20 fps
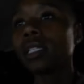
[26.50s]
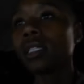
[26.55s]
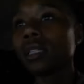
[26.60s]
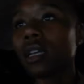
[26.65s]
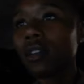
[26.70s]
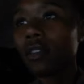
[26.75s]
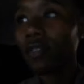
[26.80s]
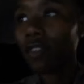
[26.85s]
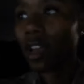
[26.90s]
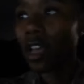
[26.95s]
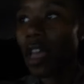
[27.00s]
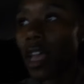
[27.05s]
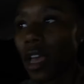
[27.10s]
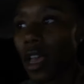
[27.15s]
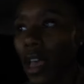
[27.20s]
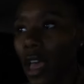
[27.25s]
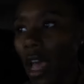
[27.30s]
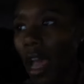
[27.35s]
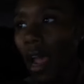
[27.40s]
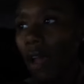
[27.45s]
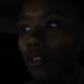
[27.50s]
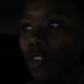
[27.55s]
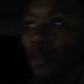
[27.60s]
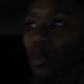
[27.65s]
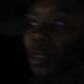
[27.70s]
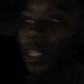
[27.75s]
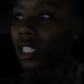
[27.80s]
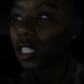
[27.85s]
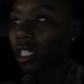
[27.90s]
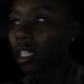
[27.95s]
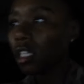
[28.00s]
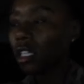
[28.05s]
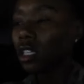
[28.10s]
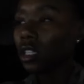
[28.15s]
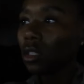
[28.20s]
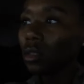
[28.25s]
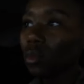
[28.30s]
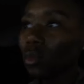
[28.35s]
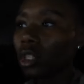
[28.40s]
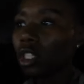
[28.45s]
stuff after
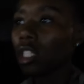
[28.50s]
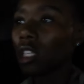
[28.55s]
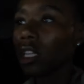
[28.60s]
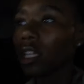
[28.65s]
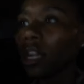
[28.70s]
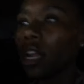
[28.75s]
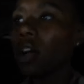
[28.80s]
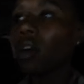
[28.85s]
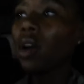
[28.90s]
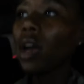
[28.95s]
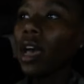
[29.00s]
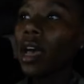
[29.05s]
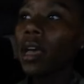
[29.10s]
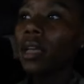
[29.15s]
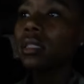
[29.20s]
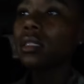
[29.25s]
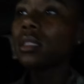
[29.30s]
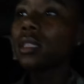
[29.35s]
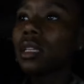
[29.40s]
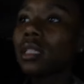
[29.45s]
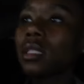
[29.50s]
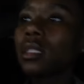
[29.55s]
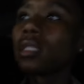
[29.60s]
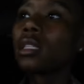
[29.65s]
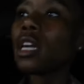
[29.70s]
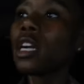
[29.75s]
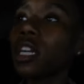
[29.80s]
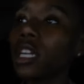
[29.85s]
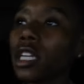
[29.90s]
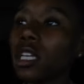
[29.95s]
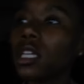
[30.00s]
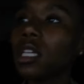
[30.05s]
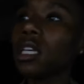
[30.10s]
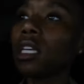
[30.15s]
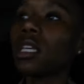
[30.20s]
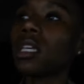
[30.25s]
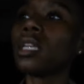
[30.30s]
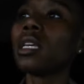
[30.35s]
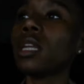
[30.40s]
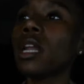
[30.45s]
PT, which let out at
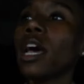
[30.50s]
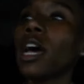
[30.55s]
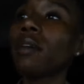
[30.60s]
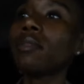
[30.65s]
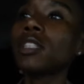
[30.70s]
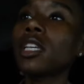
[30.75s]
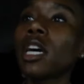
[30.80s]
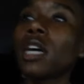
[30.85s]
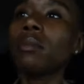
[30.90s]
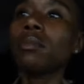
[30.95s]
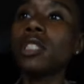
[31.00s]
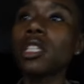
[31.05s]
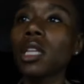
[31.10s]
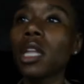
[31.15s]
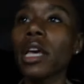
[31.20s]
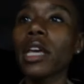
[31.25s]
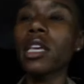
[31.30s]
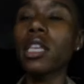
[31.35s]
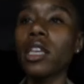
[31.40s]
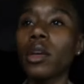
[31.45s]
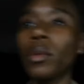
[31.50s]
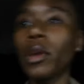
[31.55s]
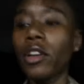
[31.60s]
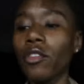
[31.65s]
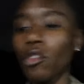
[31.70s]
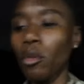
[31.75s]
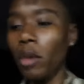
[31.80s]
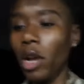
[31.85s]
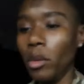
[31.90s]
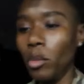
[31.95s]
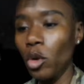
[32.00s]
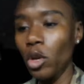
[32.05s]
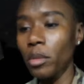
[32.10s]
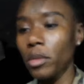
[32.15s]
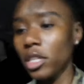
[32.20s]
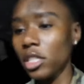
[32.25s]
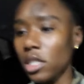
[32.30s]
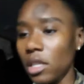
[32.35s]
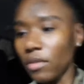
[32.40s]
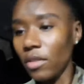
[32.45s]
6.30 and have time to like get ready for my
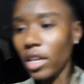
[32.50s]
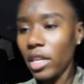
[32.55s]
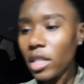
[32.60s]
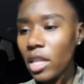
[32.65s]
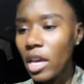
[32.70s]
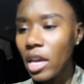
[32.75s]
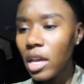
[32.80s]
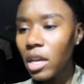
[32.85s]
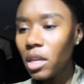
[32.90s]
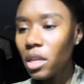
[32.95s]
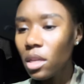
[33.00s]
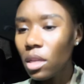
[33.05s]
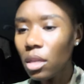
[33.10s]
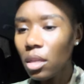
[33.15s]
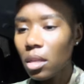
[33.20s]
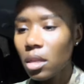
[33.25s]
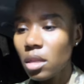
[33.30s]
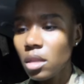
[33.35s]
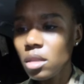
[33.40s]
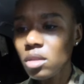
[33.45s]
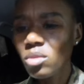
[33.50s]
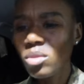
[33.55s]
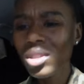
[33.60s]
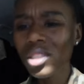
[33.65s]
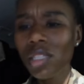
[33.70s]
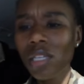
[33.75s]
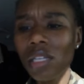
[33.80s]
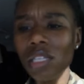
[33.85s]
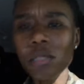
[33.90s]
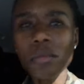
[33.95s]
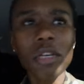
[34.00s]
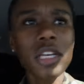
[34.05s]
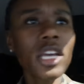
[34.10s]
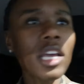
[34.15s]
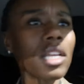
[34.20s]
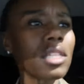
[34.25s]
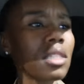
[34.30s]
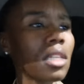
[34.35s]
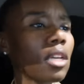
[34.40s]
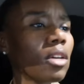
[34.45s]
appointment and stuff like that. What side is my
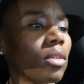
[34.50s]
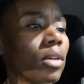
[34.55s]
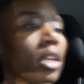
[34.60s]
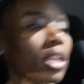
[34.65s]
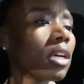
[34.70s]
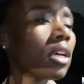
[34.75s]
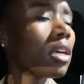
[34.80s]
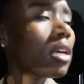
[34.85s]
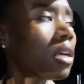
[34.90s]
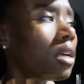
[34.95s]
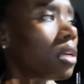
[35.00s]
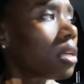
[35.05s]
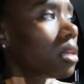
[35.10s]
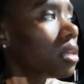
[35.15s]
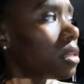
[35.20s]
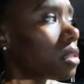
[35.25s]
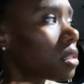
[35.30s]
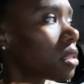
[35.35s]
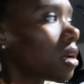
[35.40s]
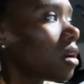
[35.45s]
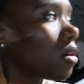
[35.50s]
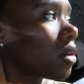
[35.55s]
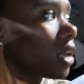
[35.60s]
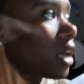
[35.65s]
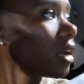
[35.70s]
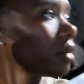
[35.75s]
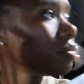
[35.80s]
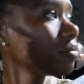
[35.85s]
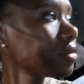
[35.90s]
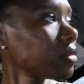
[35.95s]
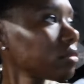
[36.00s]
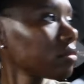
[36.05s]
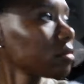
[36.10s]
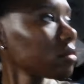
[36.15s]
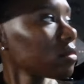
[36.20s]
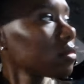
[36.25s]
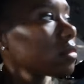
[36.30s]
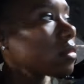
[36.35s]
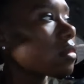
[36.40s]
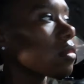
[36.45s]
gas tank on? So yeah,
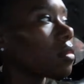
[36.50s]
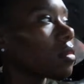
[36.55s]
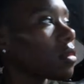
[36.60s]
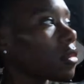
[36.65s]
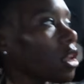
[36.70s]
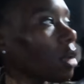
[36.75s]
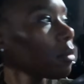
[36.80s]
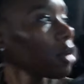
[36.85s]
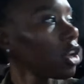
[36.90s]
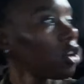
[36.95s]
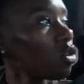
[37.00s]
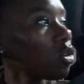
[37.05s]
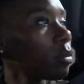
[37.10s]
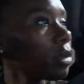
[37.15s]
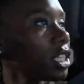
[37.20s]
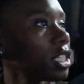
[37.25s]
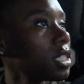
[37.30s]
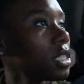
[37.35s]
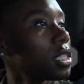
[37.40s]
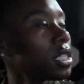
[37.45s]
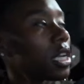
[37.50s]
I'm not doing PT